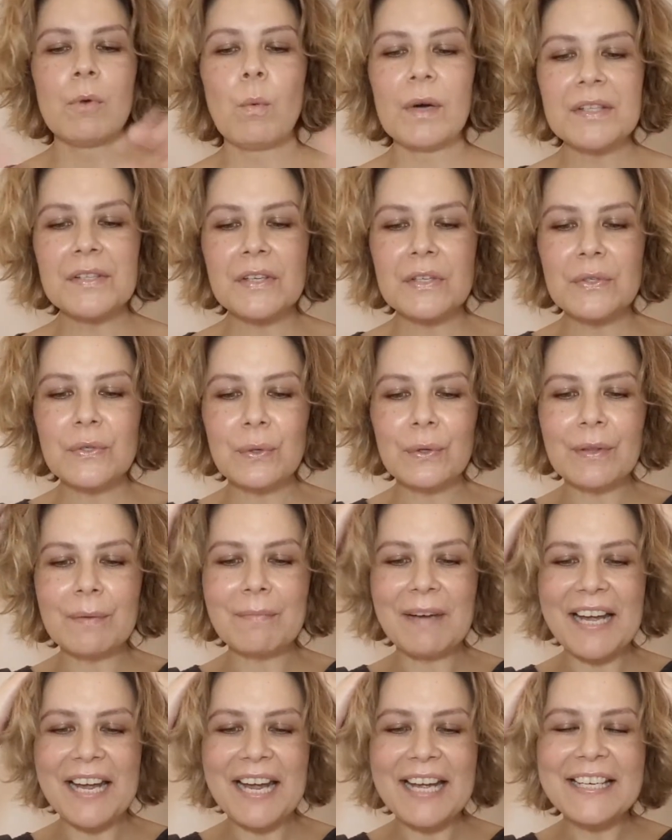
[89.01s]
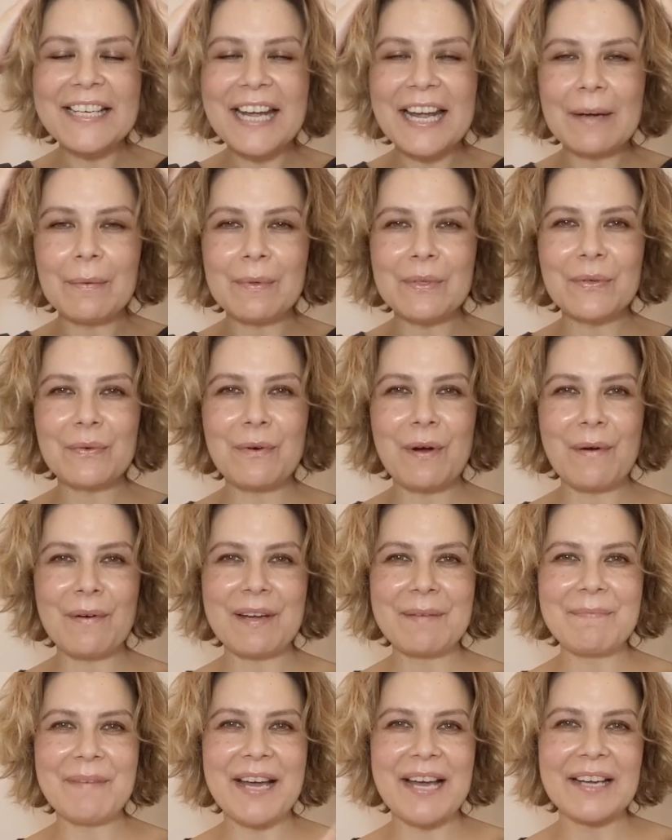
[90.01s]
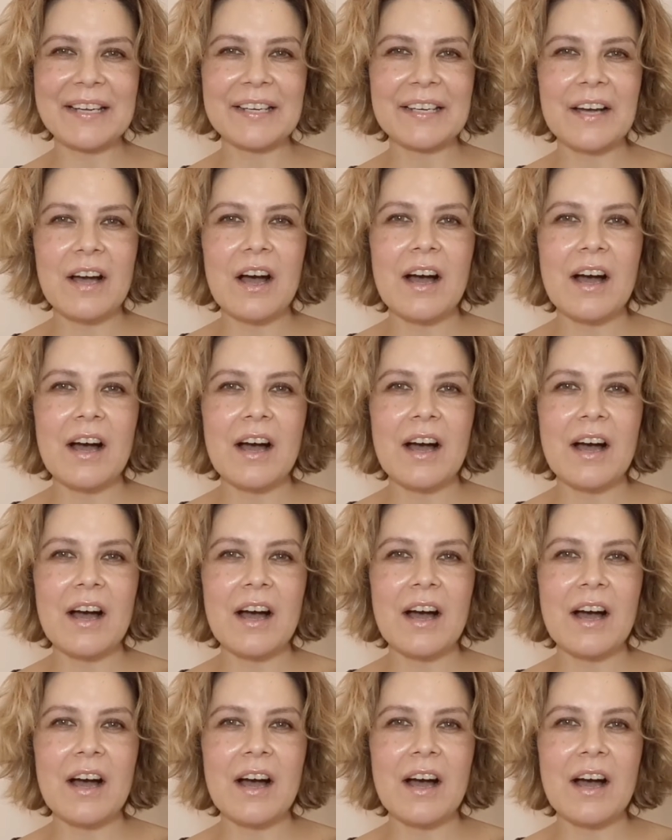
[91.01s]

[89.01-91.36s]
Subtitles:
Once I saw that my head hair was growing back,